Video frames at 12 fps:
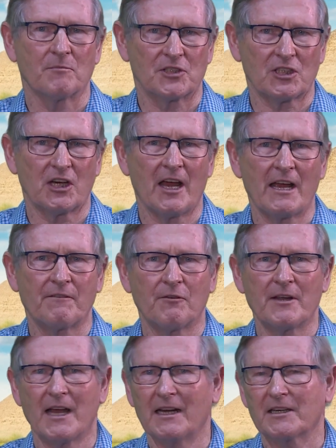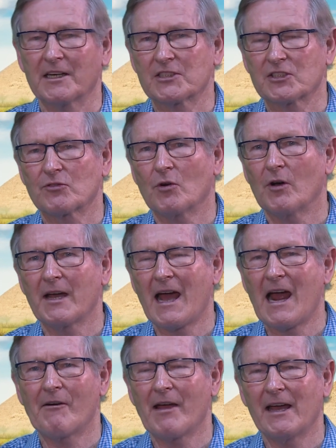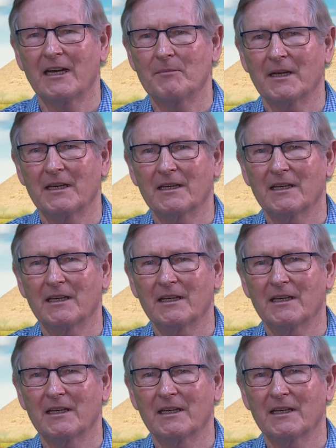slavery and destroy our enemy.